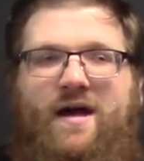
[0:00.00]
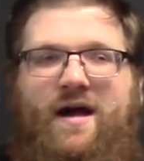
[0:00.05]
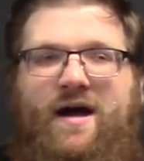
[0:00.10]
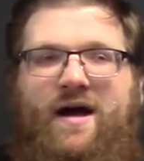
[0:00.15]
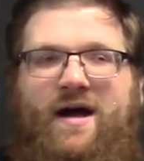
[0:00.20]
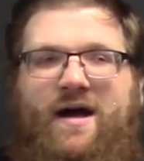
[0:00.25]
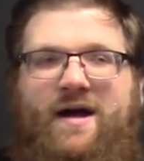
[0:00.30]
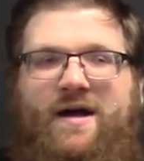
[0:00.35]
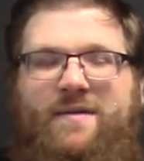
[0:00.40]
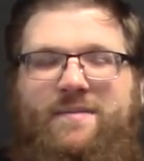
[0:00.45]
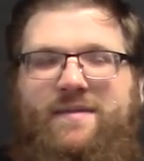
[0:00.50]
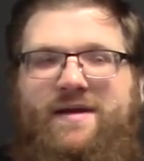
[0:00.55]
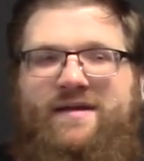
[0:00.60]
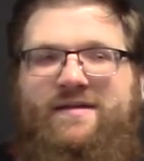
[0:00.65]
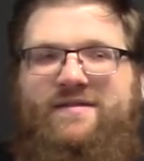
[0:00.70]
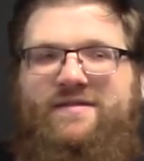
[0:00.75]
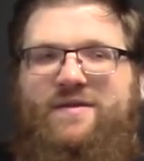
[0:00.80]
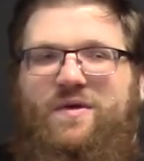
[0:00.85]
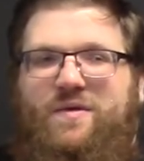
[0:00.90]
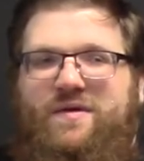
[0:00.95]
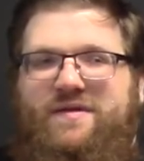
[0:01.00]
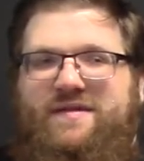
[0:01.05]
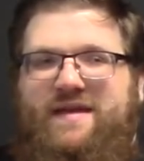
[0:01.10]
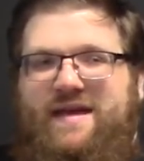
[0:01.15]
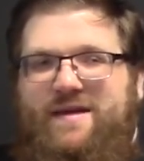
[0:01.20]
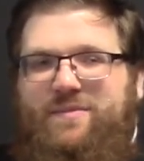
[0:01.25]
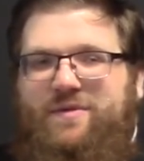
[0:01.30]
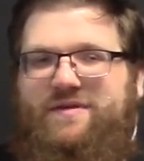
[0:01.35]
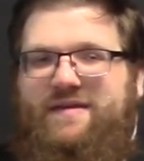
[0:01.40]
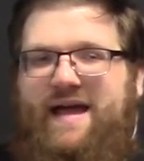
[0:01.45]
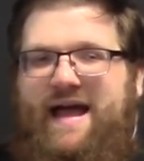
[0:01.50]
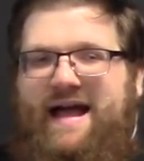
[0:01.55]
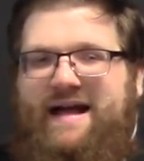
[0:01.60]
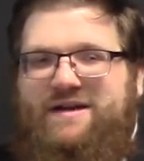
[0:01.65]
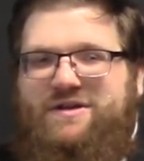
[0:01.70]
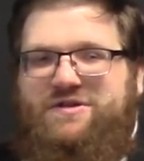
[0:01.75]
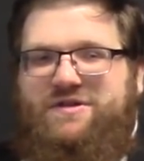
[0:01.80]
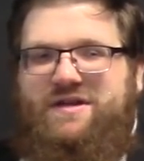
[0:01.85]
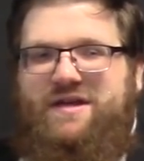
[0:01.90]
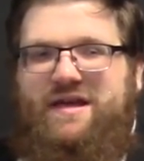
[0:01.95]
and so was able to
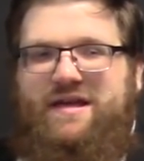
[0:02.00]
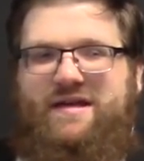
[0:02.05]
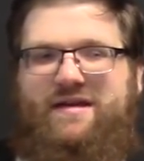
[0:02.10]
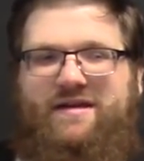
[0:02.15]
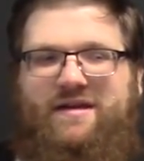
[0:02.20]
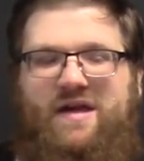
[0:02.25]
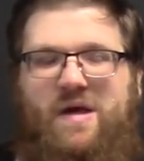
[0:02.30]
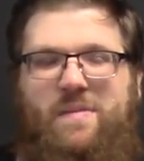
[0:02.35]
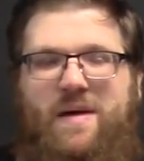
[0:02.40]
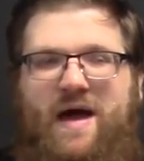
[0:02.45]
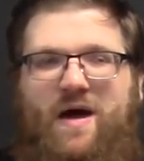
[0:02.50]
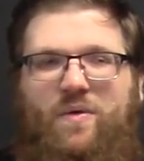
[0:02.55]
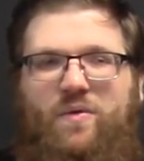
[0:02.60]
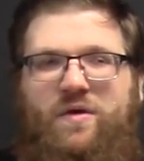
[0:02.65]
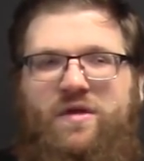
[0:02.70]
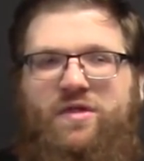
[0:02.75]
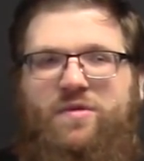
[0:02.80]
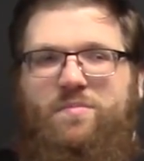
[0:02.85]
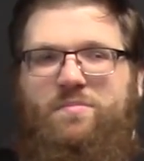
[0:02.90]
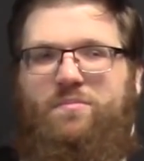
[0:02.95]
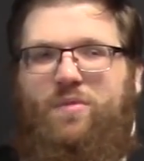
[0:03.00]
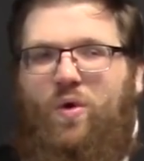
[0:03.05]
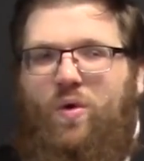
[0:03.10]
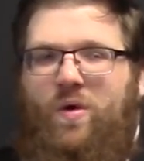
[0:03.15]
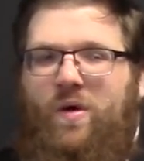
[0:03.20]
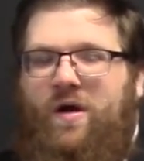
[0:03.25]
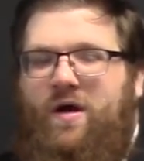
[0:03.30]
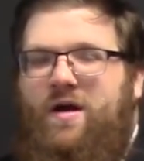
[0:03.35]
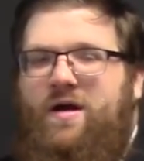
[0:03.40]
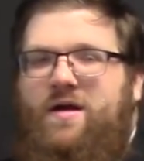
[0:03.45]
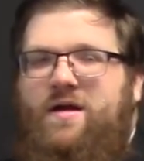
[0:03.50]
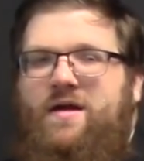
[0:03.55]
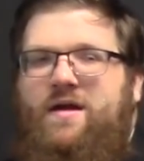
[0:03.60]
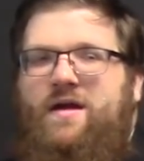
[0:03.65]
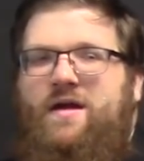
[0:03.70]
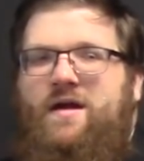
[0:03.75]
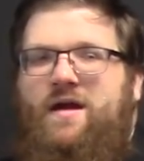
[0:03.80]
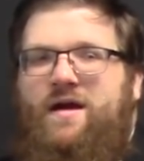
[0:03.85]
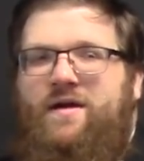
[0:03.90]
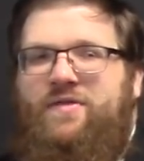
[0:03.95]
actually come out with more
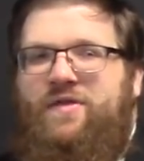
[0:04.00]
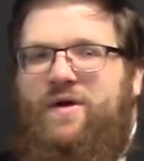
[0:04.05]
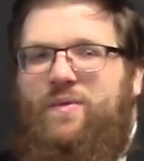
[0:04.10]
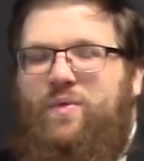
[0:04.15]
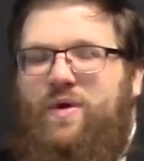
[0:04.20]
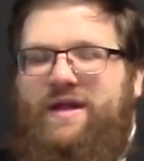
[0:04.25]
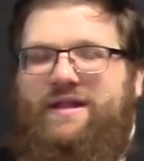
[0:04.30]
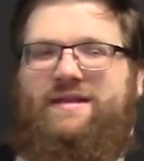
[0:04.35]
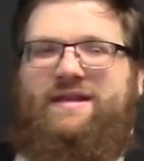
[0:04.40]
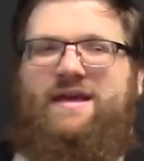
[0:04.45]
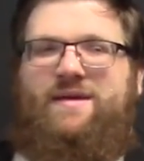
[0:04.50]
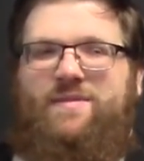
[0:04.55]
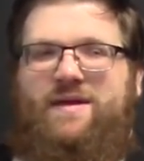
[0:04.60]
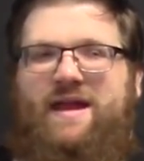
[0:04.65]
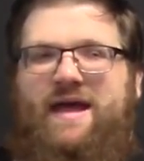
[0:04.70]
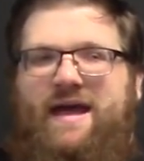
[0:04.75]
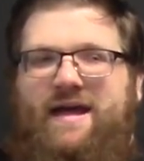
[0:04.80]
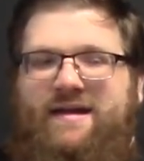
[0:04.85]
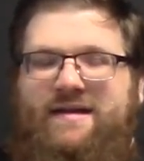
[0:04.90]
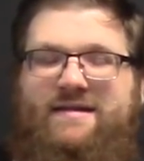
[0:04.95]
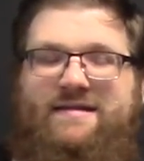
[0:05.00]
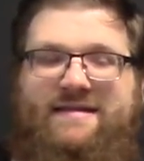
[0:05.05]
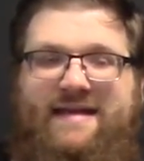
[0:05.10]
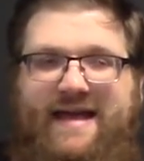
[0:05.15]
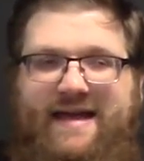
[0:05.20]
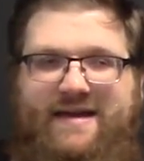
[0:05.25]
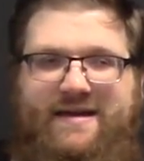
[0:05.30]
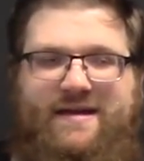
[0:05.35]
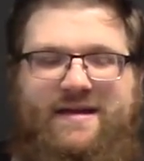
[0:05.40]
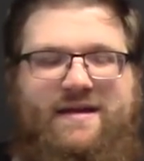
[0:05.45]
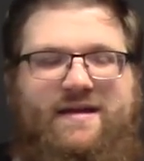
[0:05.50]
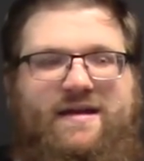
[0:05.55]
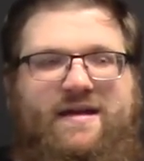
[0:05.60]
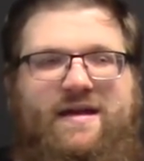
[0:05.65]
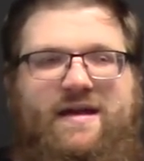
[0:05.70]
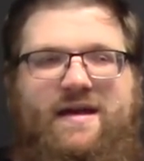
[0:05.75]
than what Laban had intended.